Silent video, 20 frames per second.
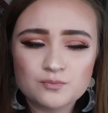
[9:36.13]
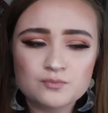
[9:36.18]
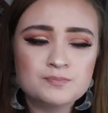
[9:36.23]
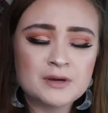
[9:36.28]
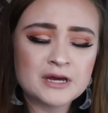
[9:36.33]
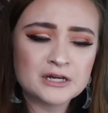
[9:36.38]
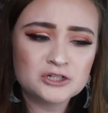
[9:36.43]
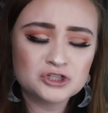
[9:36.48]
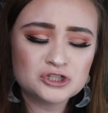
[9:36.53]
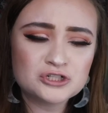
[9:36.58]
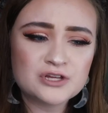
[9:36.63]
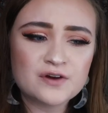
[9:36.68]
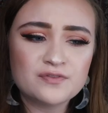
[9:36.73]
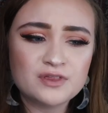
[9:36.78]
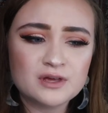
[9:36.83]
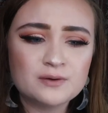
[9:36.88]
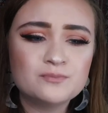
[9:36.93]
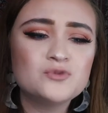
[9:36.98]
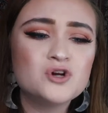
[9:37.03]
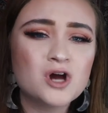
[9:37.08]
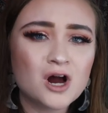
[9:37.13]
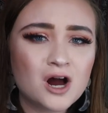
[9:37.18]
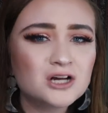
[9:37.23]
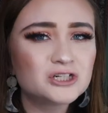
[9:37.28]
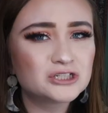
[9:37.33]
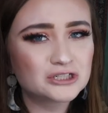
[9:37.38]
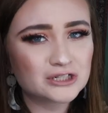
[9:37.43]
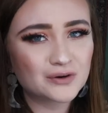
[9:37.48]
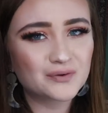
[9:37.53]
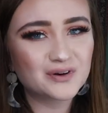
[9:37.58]
pictures of them
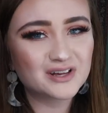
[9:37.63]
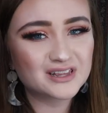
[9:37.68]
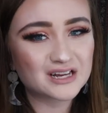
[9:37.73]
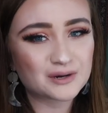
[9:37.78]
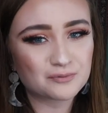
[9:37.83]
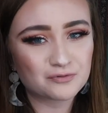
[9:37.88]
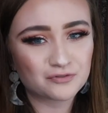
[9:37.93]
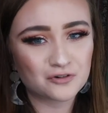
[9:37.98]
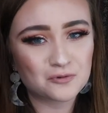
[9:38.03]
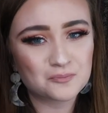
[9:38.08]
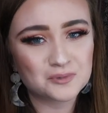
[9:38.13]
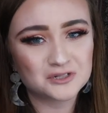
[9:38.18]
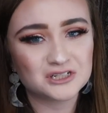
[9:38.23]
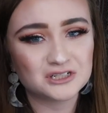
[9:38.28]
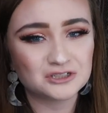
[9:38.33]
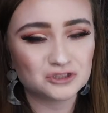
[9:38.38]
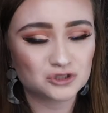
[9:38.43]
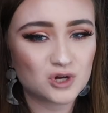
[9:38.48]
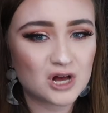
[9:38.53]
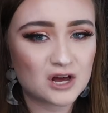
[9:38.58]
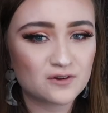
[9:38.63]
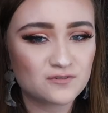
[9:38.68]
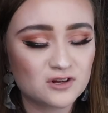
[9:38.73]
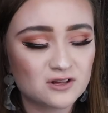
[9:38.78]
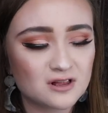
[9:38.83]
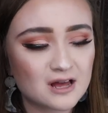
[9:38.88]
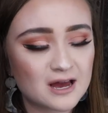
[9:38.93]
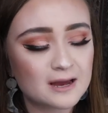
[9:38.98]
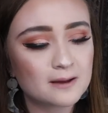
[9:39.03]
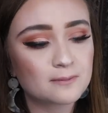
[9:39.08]
not showing their full potential, I
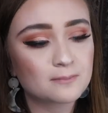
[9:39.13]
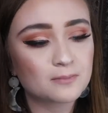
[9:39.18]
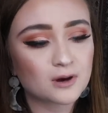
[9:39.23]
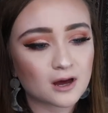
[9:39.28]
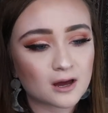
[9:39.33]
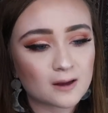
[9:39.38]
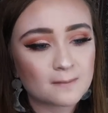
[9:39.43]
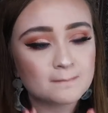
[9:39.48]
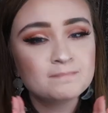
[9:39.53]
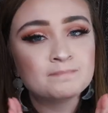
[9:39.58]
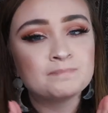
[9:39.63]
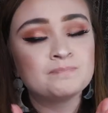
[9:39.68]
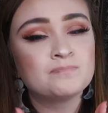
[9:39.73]
feel like, but